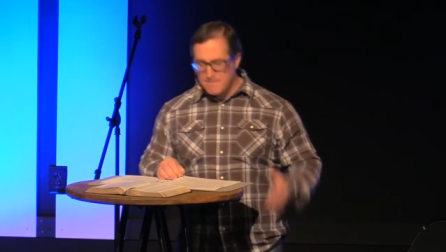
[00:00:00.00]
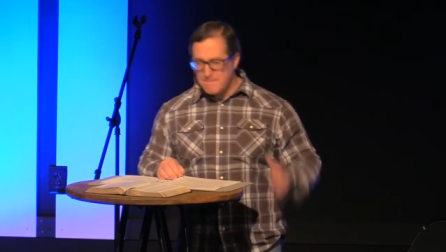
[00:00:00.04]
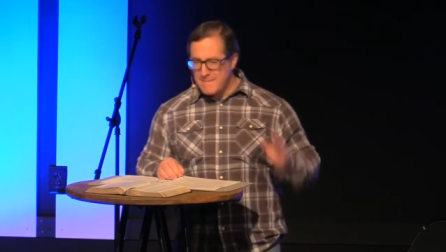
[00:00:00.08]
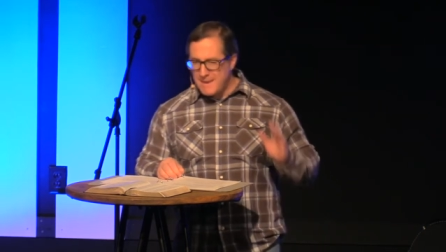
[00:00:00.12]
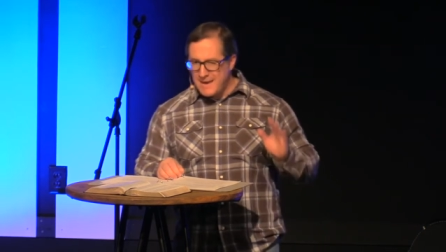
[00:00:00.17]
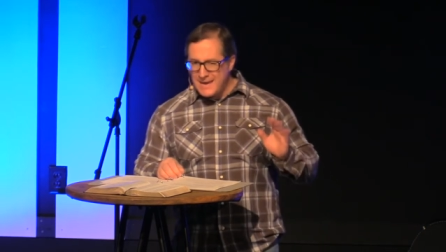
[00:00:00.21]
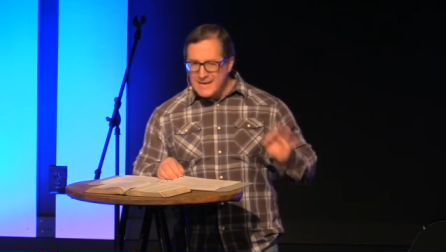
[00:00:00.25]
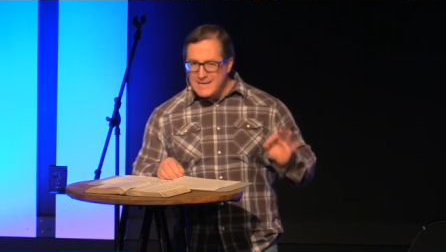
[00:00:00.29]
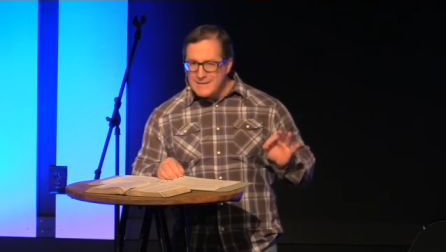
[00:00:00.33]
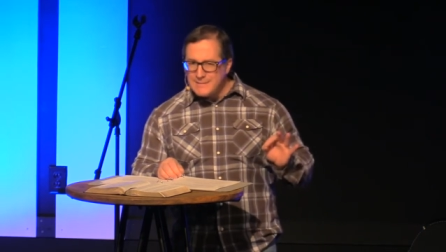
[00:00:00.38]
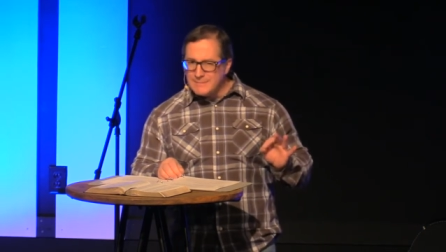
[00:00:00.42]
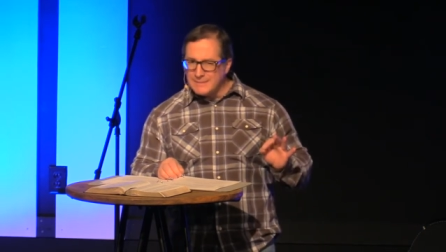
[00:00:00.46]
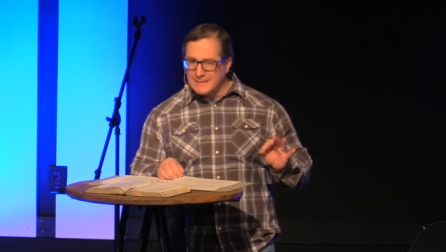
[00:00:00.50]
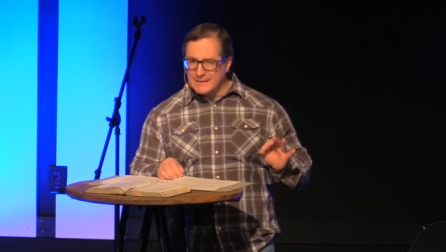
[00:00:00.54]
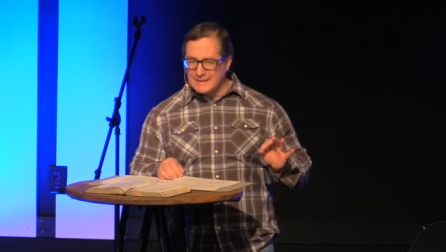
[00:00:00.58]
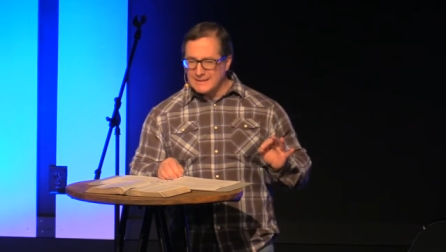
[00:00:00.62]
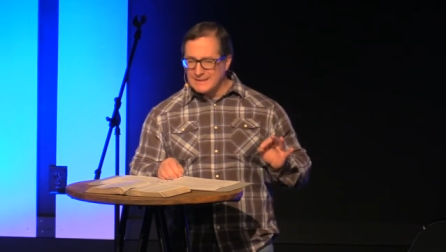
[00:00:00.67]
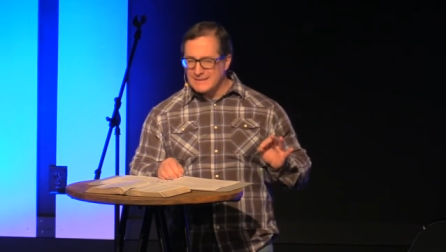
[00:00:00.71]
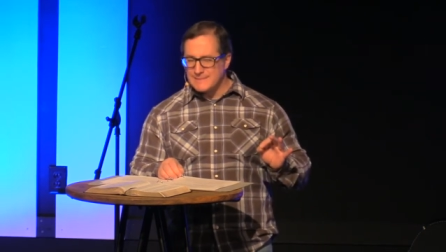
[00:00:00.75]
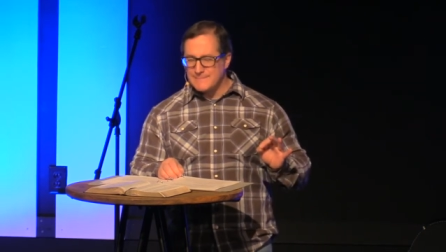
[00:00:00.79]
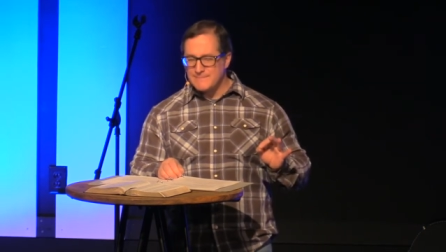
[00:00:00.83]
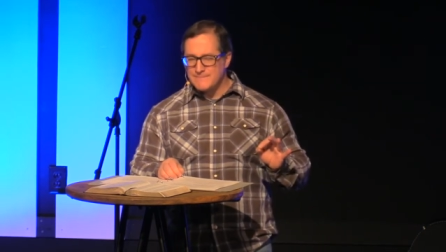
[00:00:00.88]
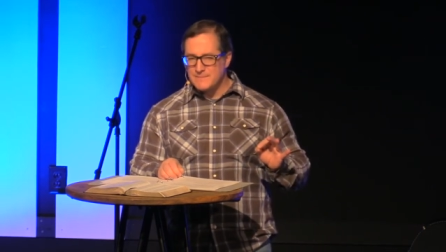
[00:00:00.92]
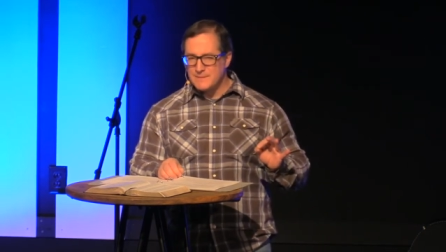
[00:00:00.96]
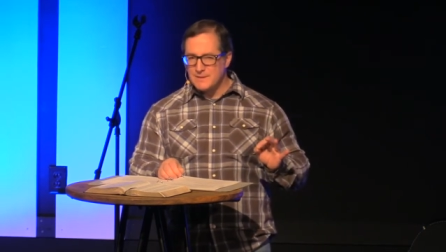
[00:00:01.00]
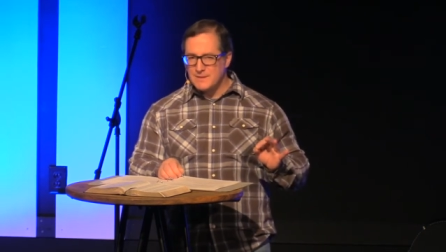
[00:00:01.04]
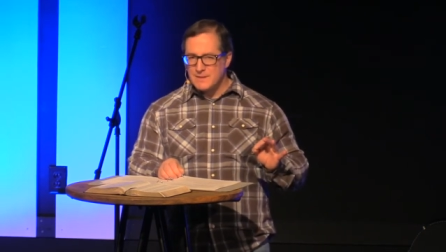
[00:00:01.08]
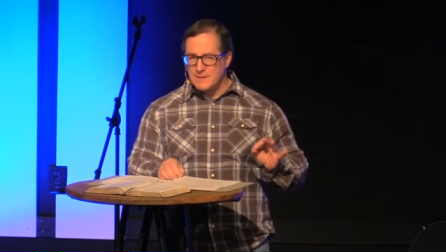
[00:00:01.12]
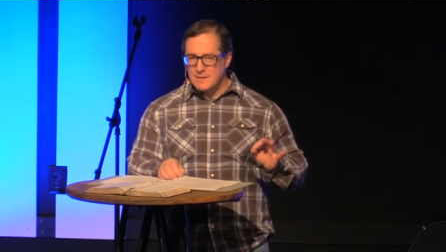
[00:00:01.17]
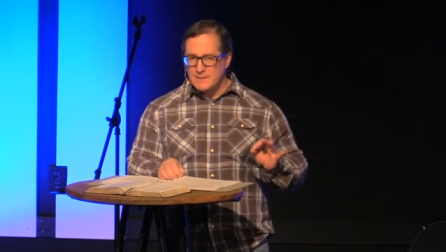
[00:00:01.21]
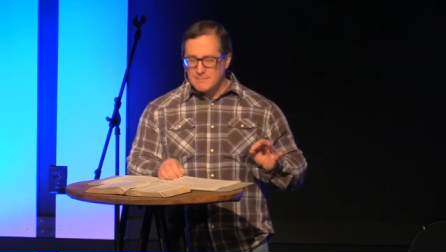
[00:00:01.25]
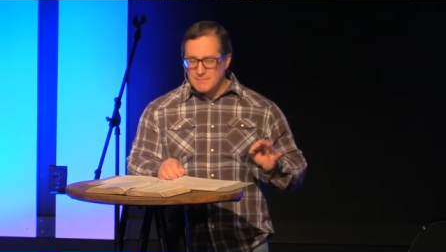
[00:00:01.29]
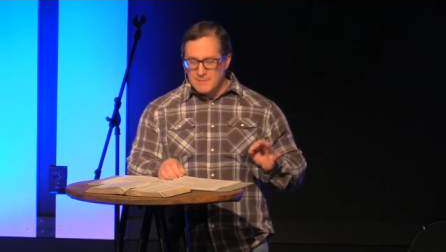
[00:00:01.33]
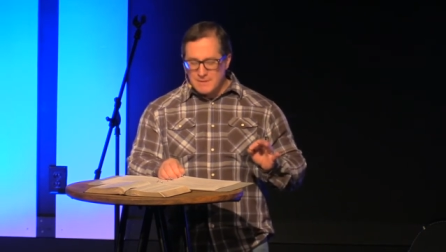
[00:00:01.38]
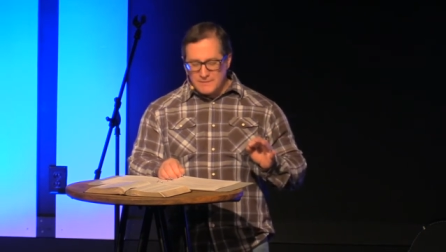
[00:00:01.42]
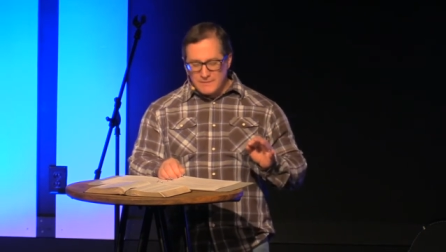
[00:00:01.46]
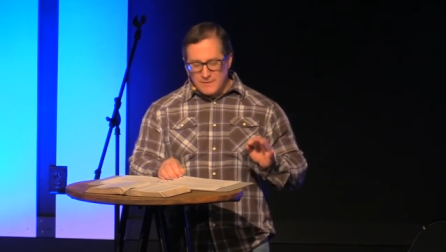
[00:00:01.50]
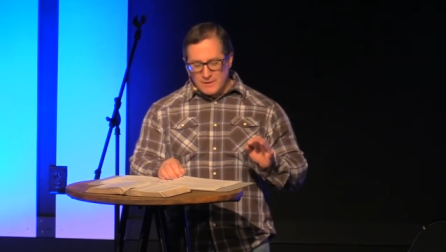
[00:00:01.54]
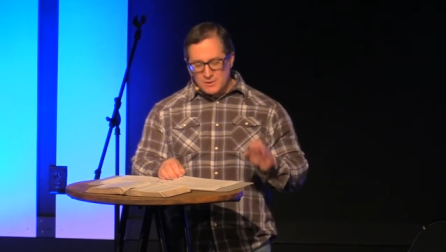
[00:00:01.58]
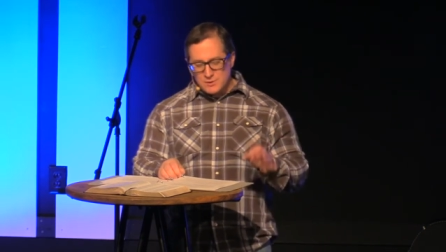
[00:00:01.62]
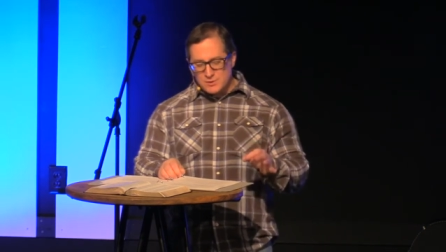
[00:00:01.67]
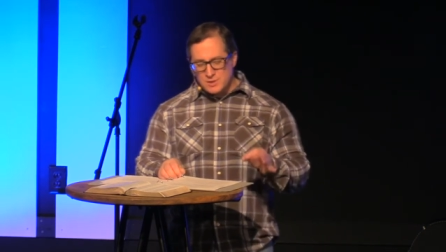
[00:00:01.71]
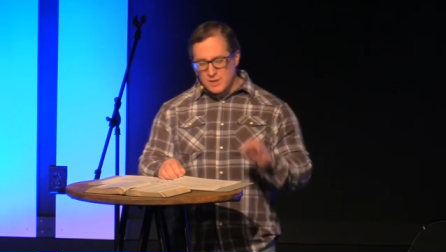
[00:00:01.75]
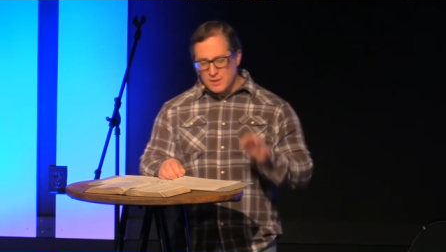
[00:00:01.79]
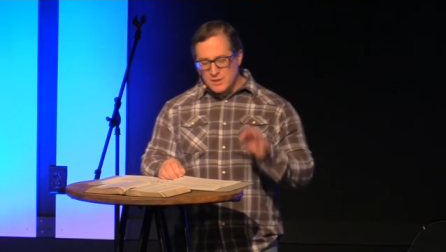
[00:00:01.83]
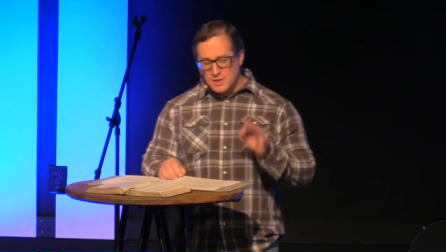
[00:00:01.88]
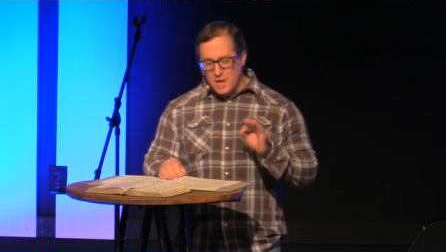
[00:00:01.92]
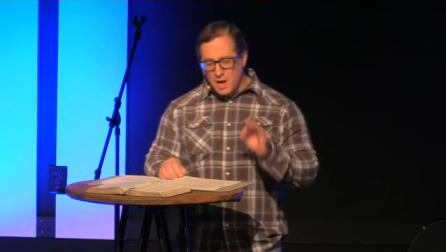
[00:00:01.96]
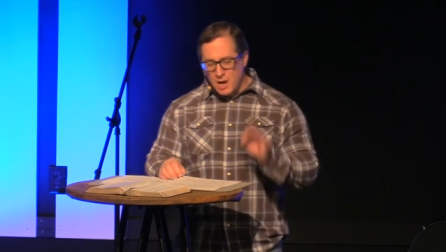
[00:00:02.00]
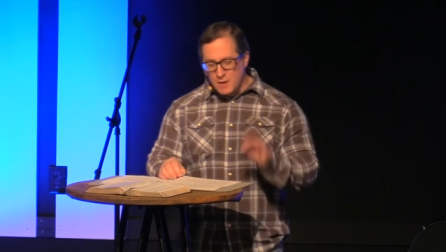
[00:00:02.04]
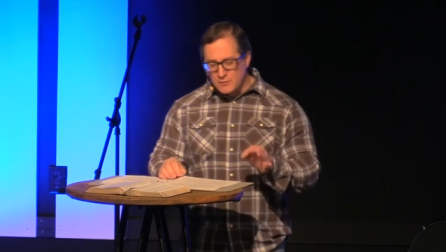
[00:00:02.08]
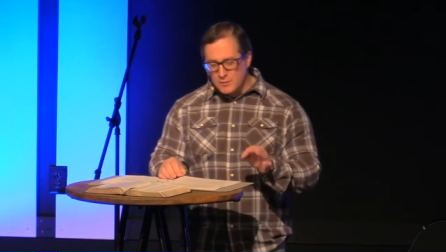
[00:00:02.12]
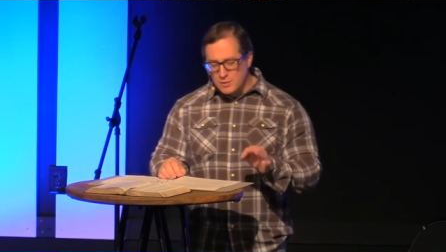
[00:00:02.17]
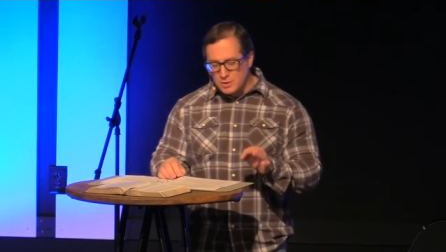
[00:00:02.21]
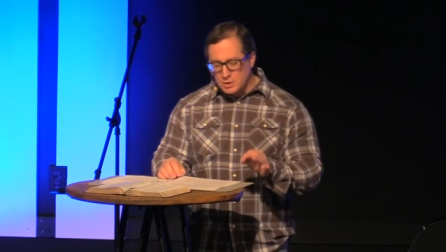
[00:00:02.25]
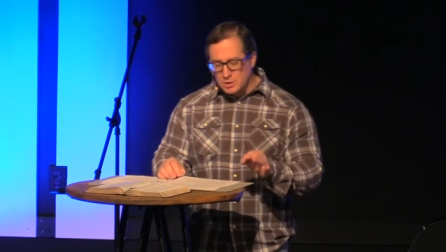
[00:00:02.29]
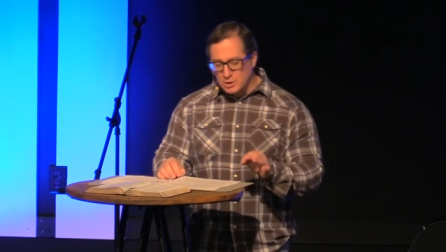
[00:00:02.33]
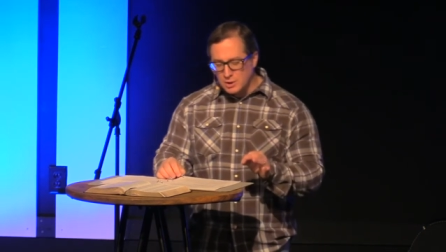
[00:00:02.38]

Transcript: Maybe. But there's another